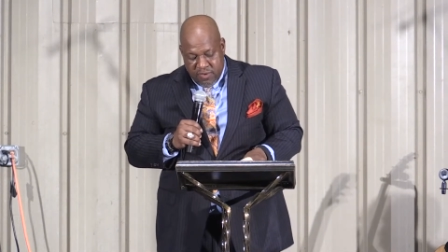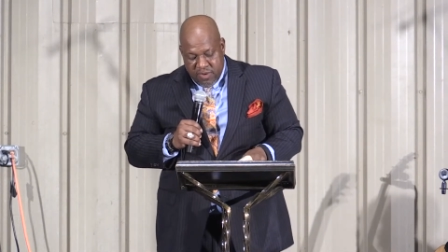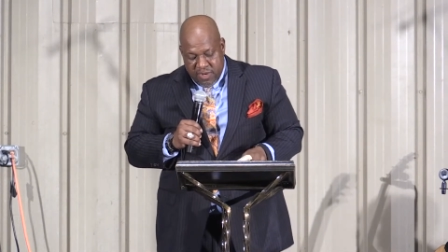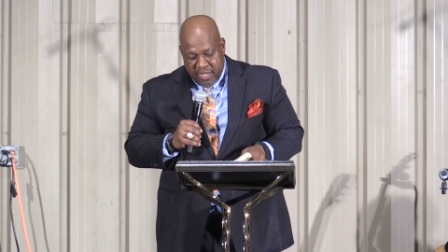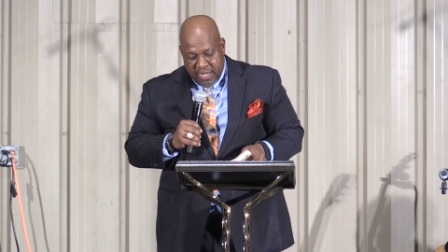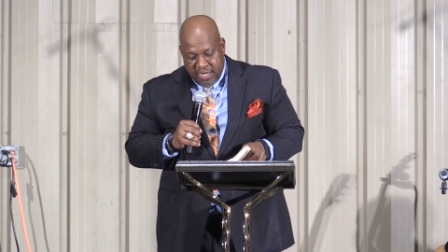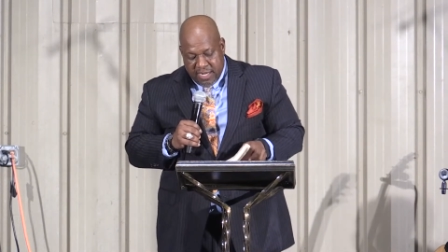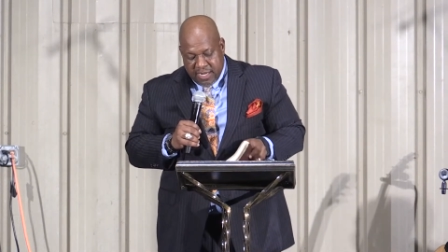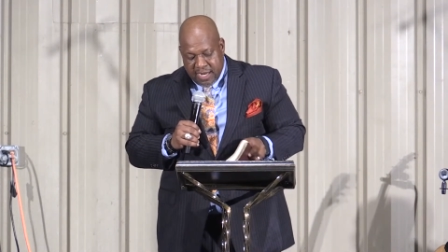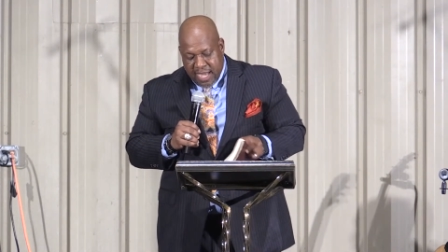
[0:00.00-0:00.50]

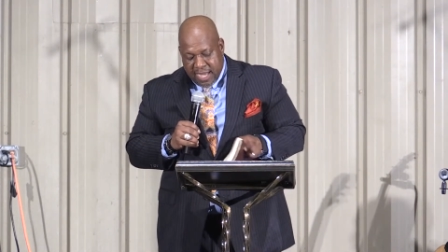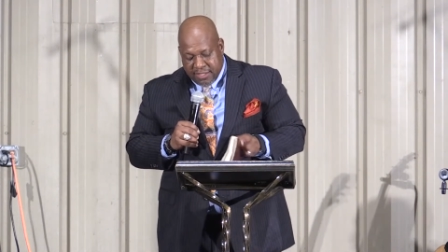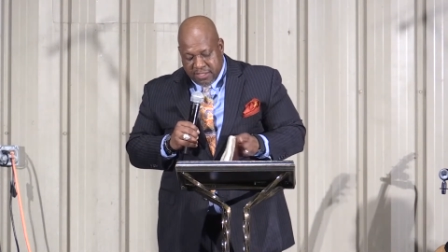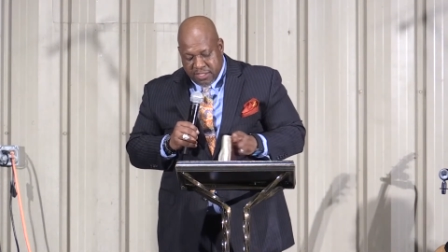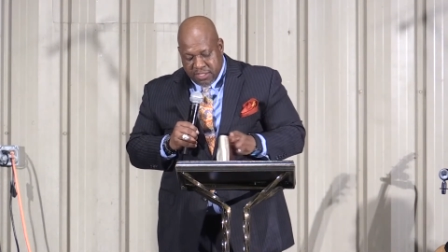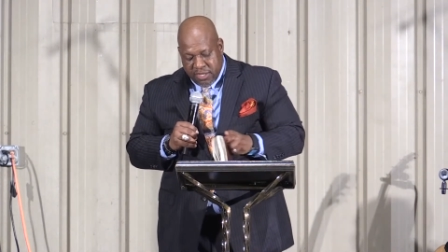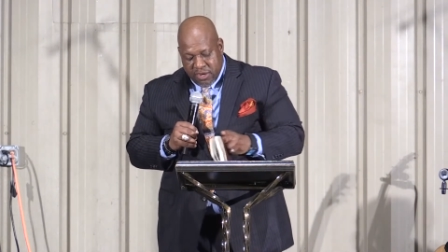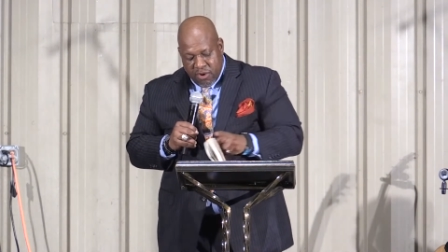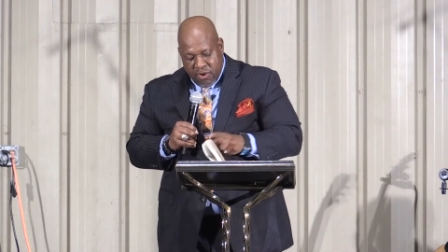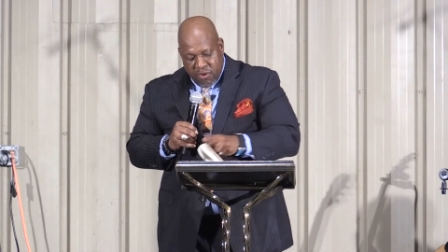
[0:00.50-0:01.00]
You lean
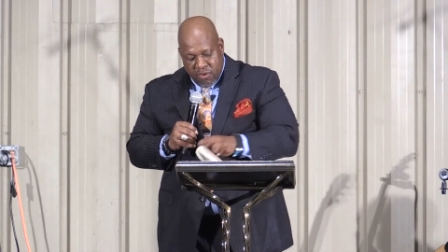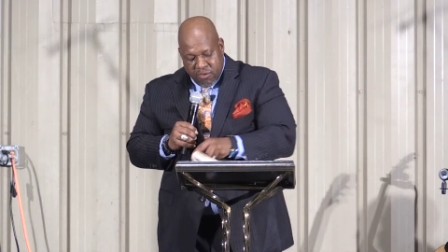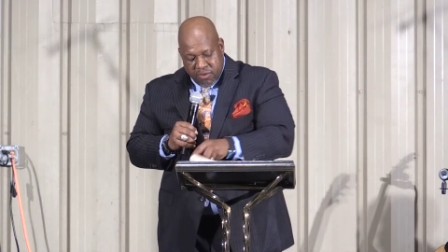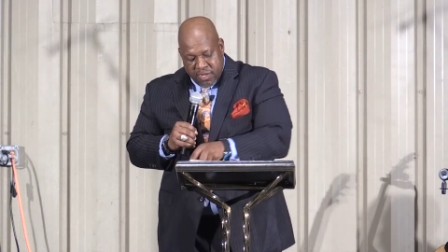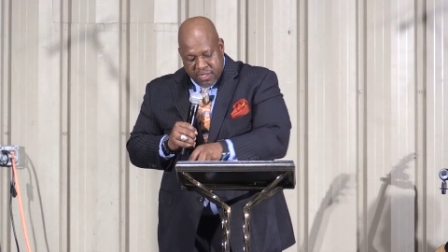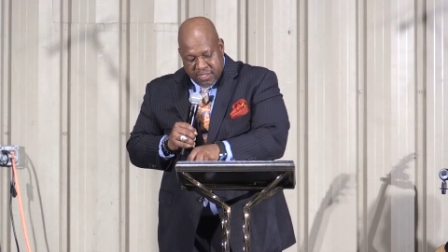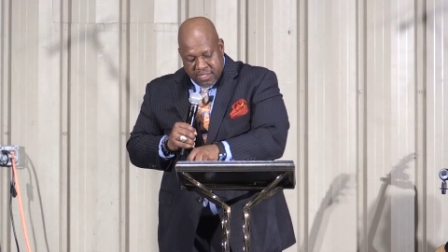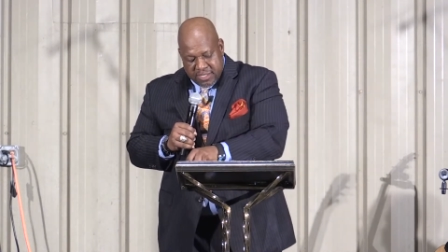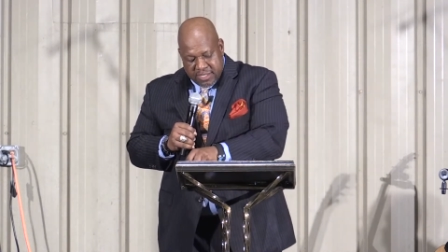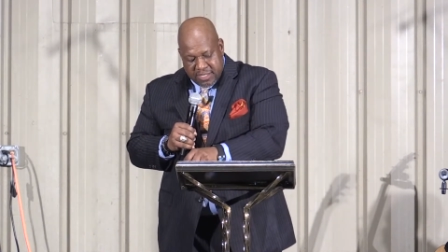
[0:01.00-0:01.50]
not to your
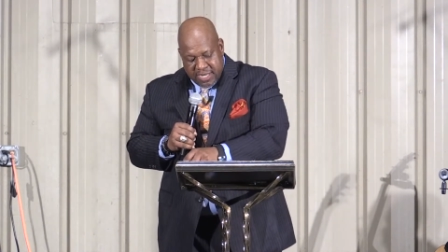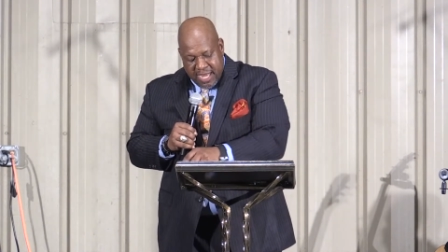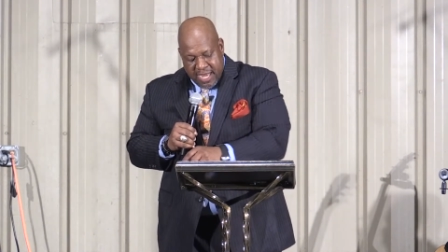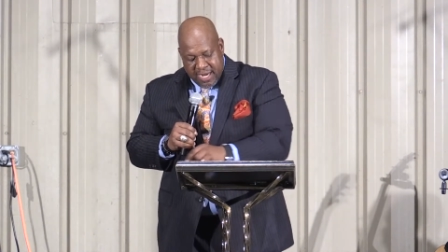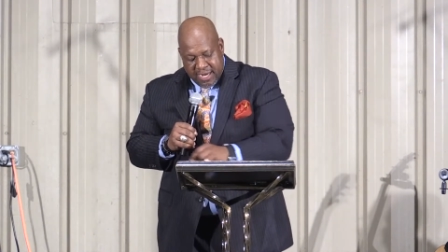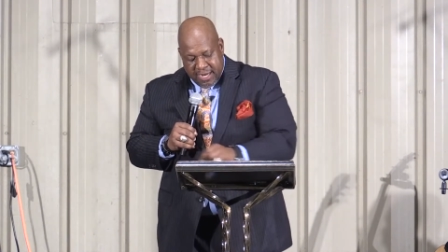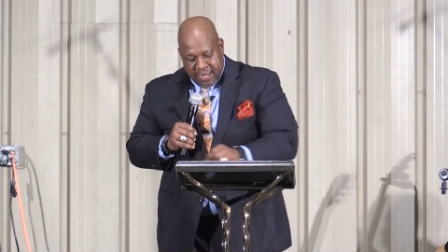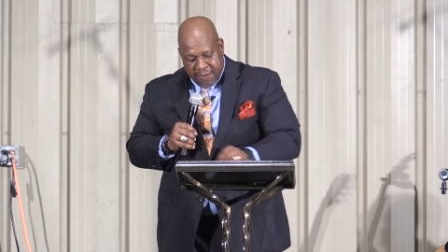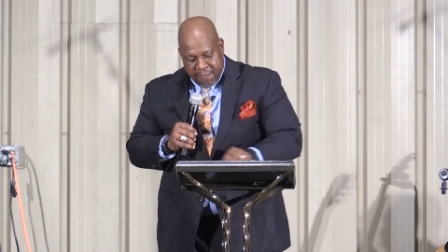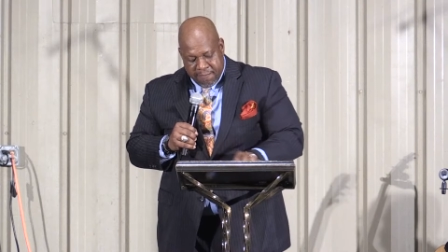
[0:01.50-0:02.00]
own
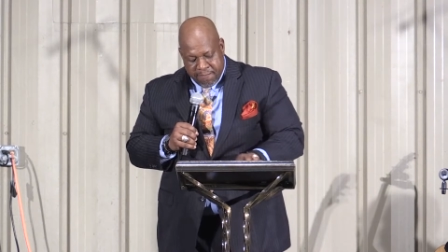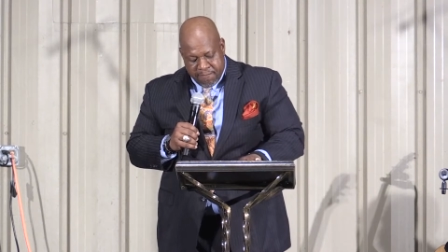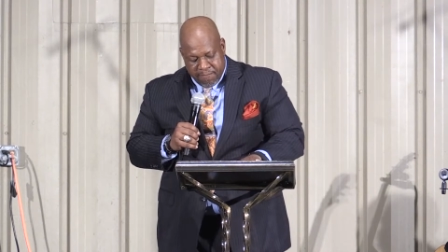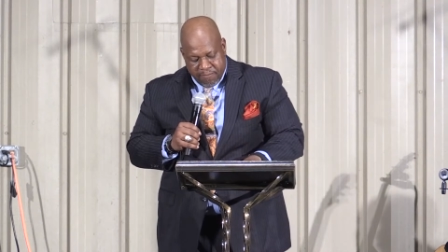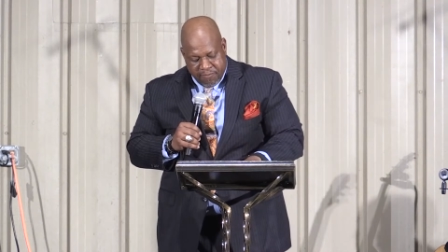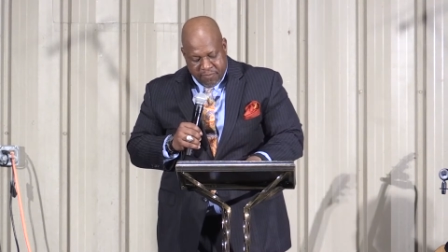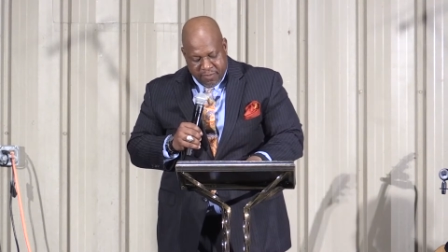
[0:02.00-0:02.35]
understanding.